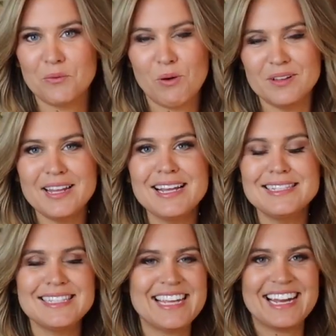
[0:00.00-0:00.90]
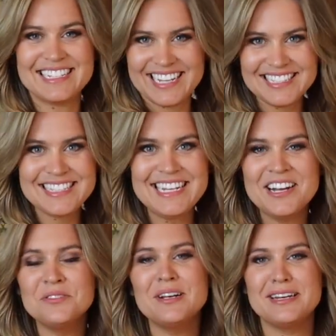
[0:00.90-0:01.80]
our walnuts and dates
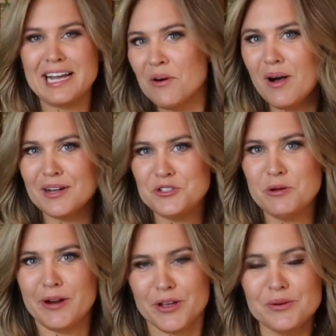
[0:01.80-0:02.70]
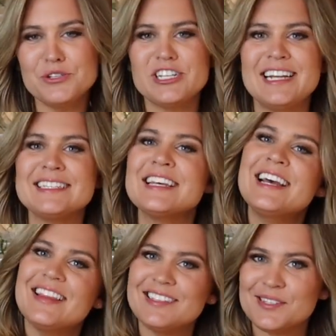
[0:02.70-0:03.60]
down. Now onto our goat cheese.
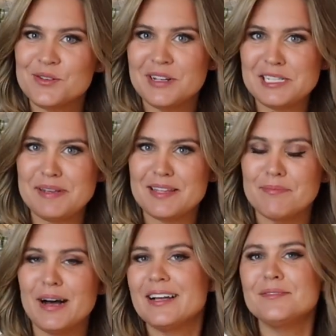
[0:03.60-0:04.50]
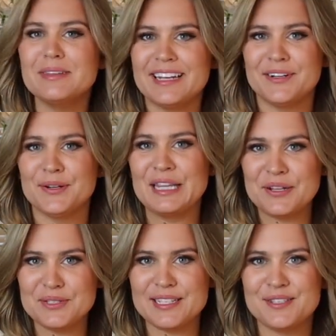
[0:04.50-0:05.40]
This is going to be the bottom layer
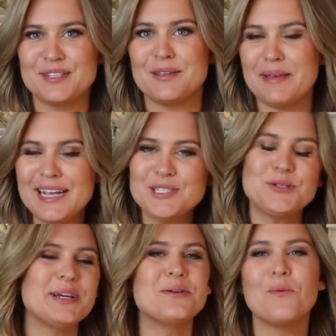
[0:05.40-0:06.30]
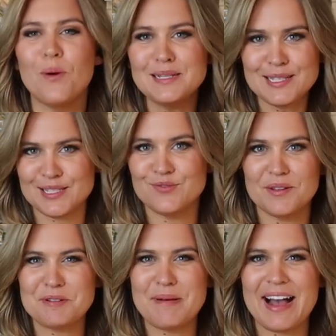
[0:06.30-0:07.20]
closest to the pastry once it's
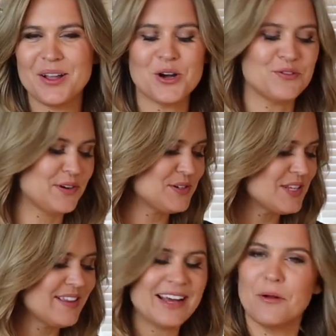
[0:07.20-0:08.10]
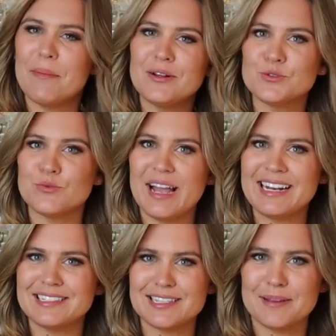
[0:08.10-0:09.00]
flipped back over, so that'll melt
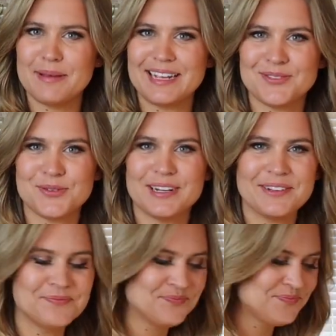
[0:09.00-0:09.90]
right into the pastry.